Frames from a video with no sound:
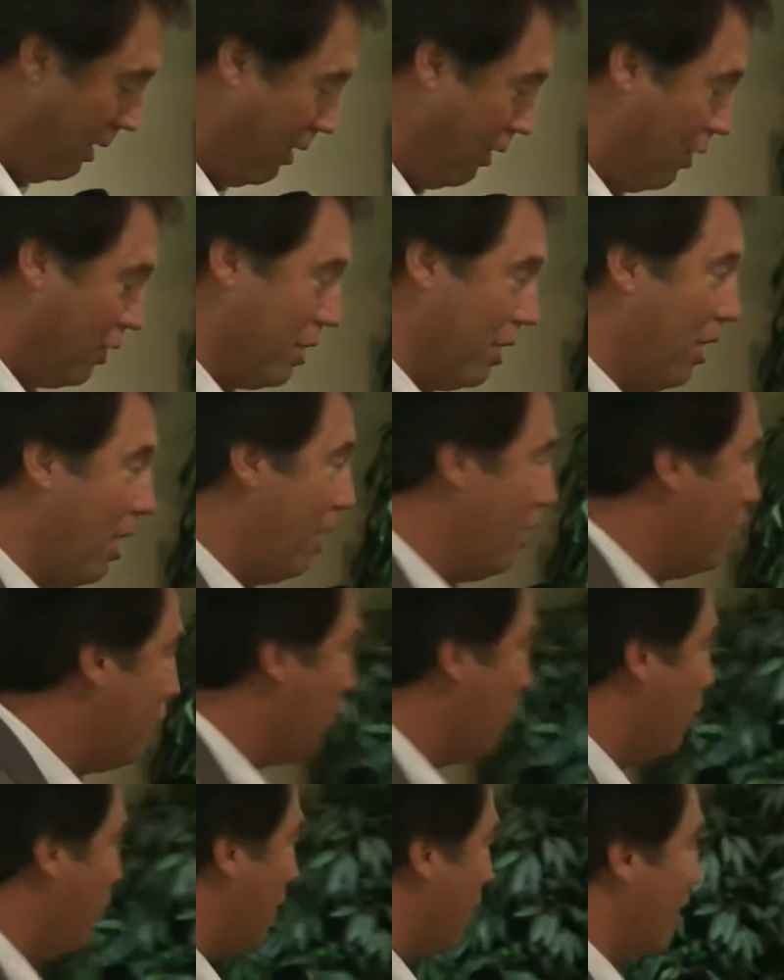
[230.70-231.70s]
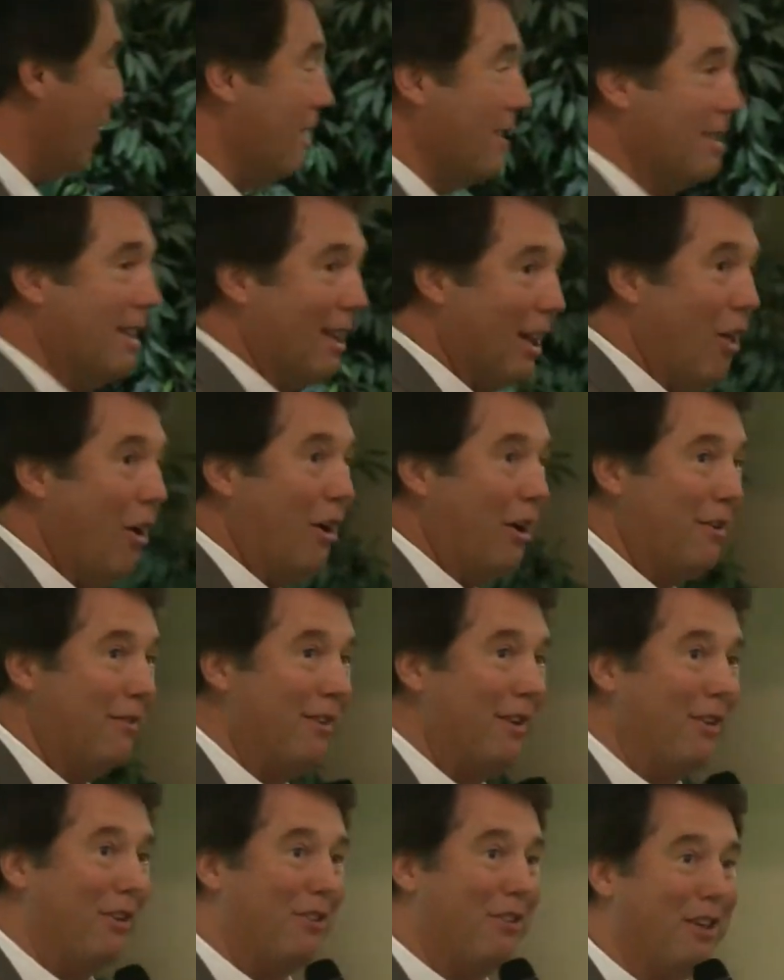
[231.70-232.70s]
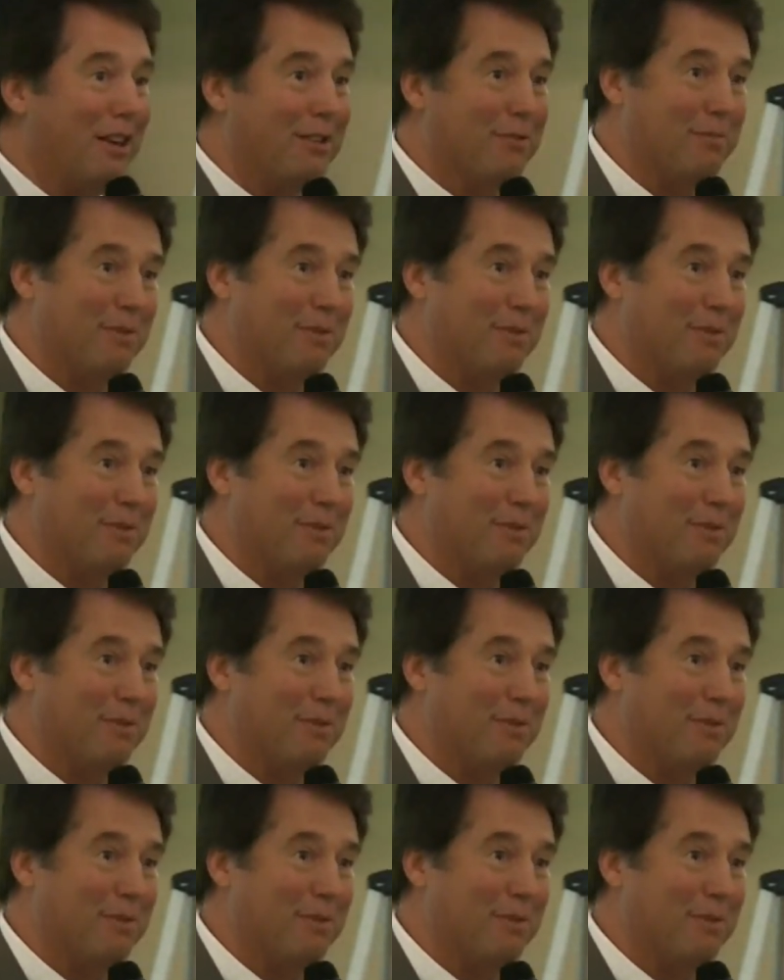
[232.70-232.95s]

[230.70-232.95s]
There's a lot of truth to this and a lot of other things